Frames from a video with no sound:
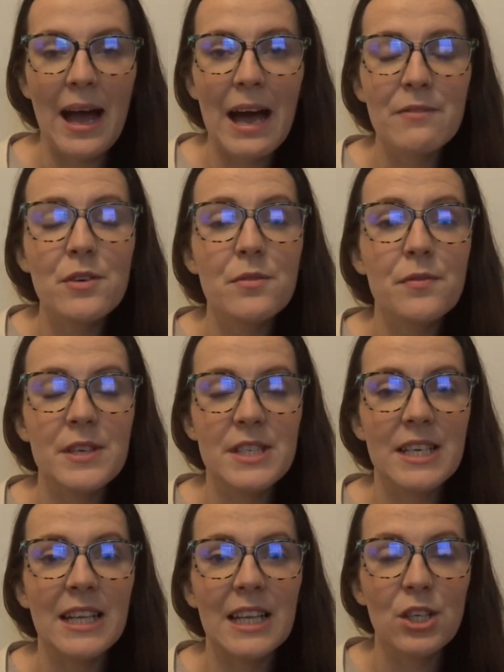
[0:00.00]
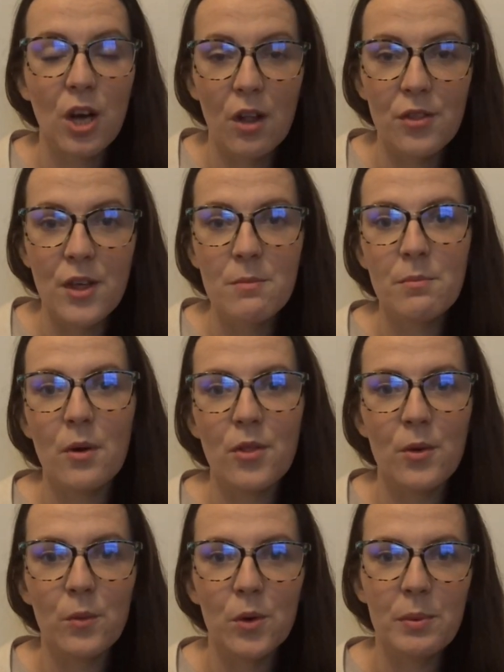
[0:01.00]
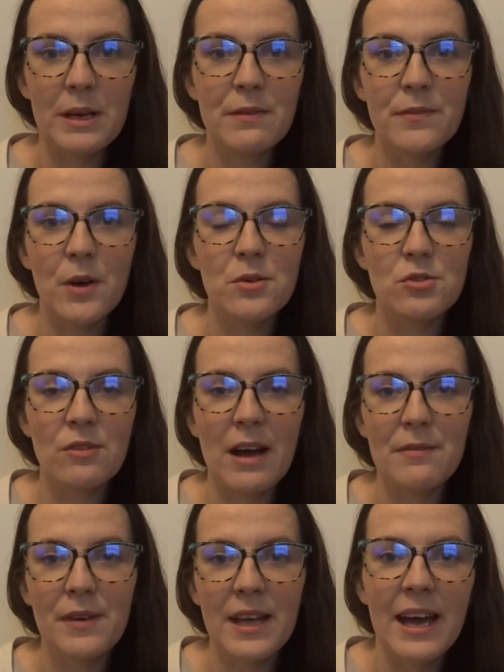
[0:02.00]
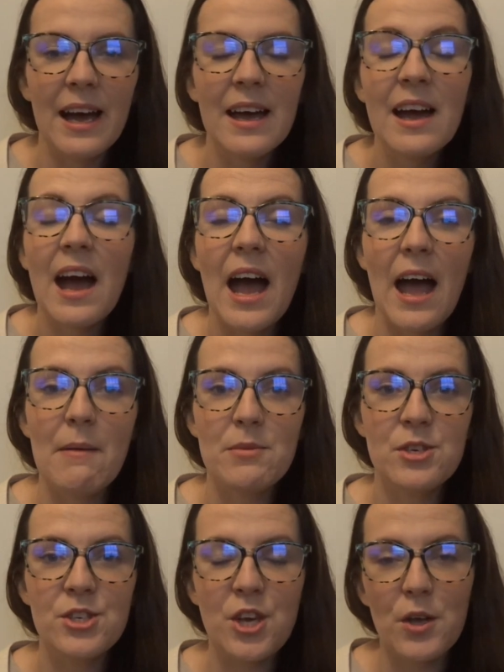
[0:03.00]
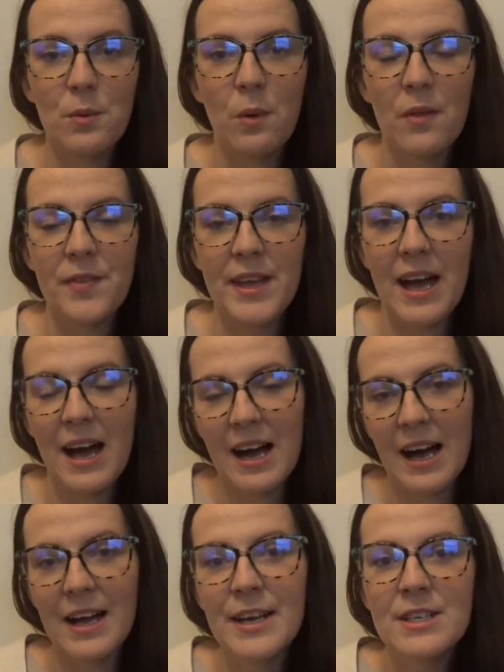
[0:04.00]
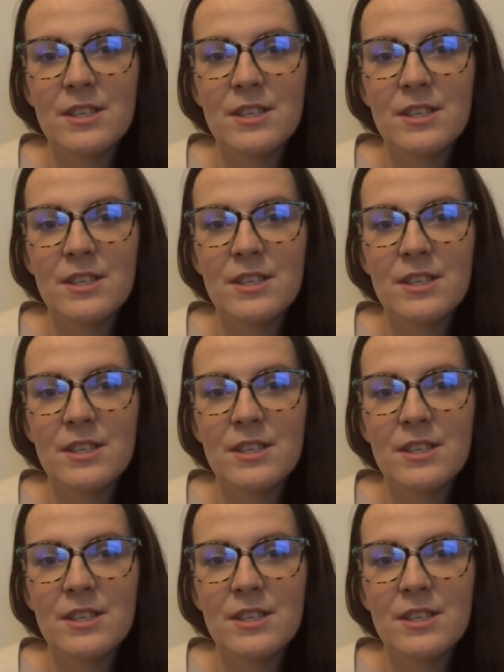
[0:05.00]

I haven't physically got them, but there will be a photograph here to show you what they are.